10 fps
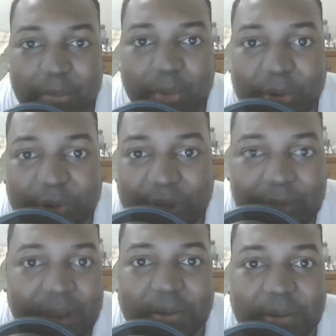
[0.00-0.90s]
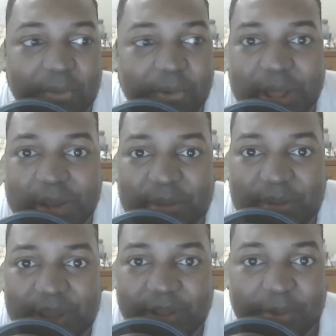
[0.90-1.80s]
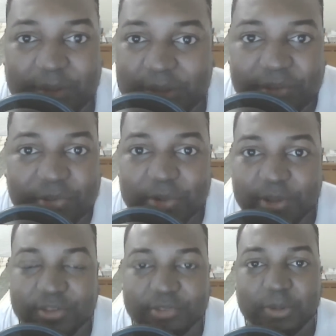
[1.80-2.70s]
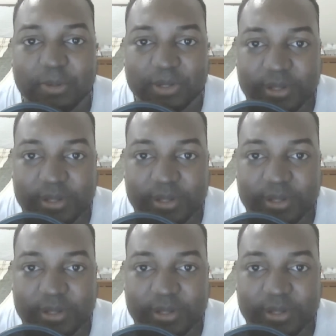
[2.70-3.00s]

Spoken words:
bored. I'm bored out of my mind. Like, what am I gonna do with all these women?